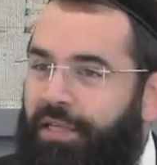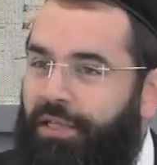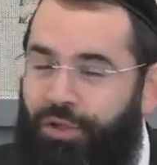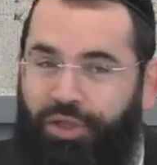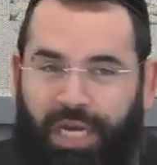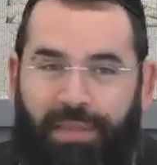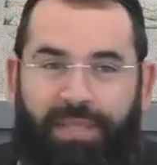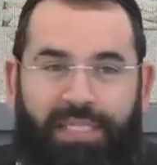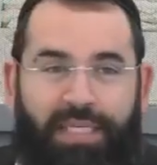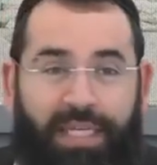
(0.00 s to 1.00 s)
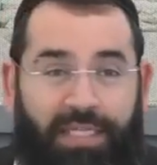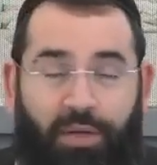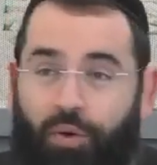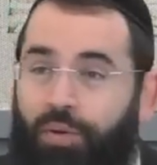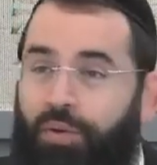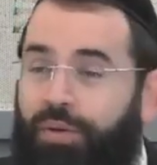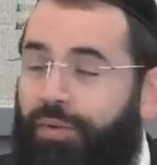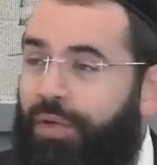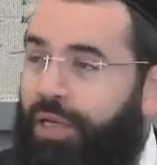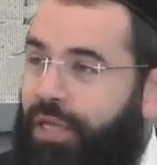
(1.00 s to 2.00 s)
Yerushalmi says that's the whole
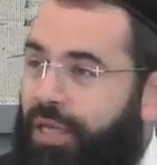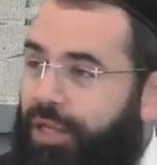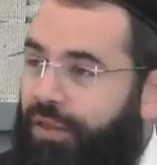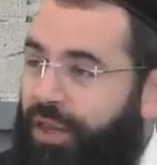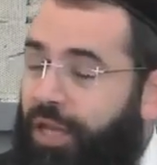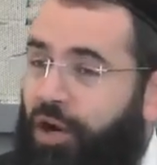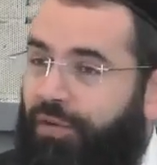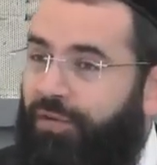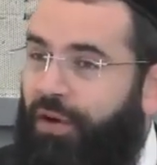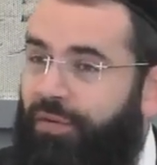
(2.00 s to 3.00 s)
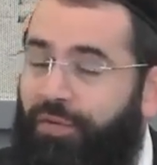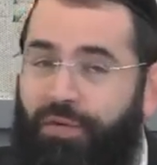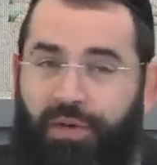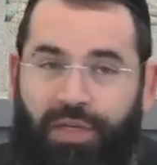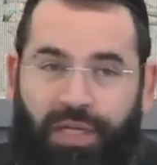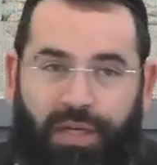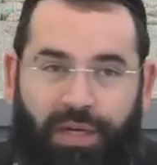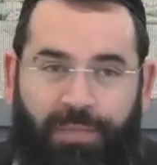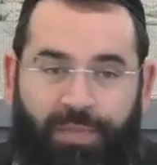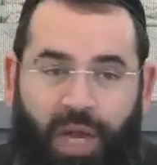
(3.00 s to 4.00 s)
thing of
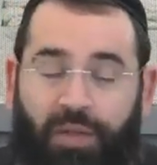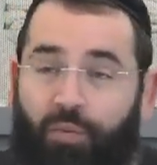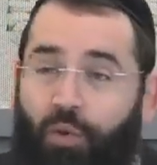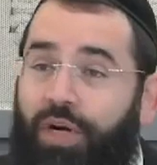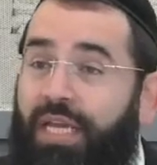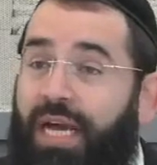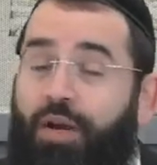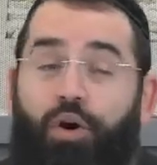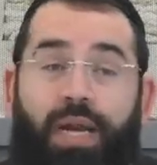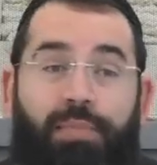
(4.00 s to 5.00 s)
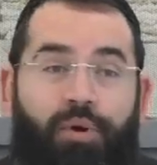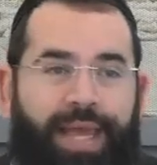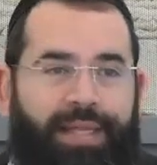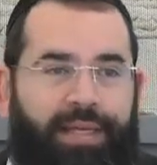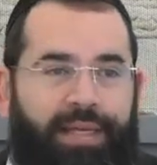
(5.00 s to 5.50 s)
not working on Chol HaMoed.